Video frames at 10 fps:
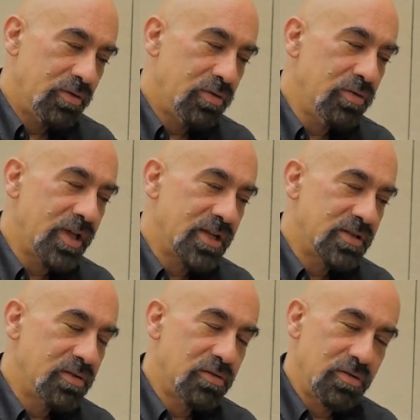who
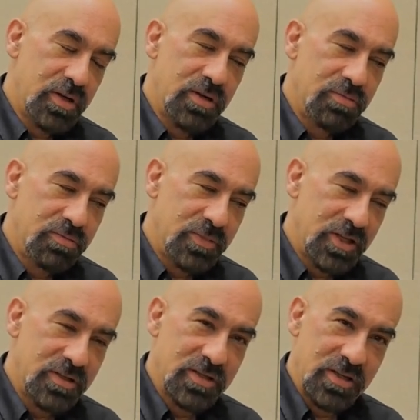gets included
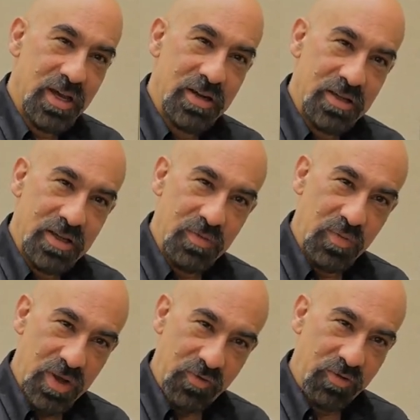in society. And we
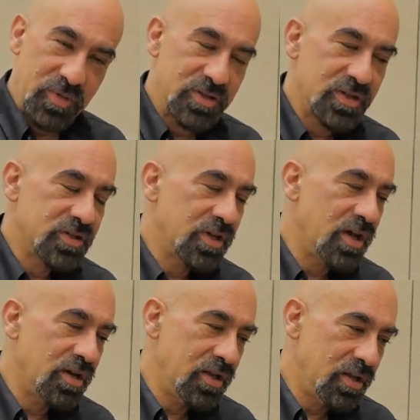went from a
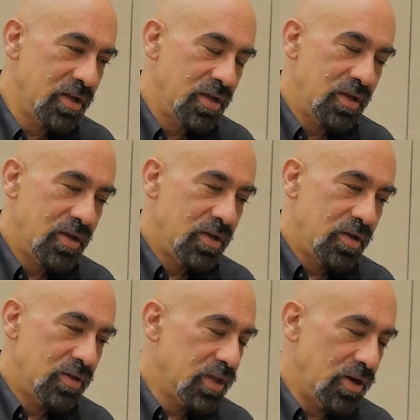society
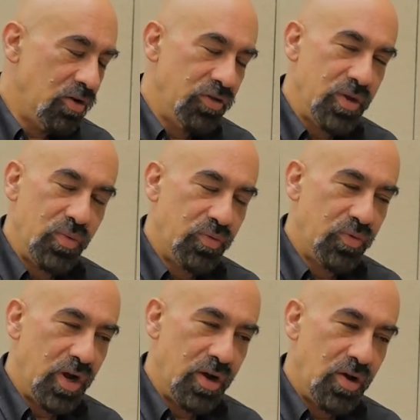that only
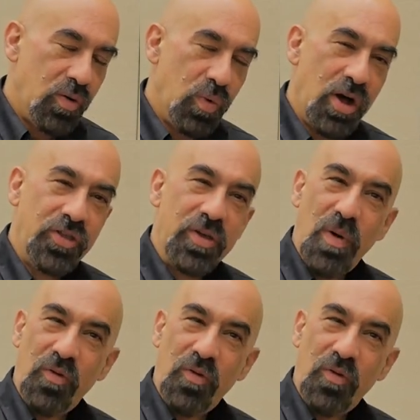wealthy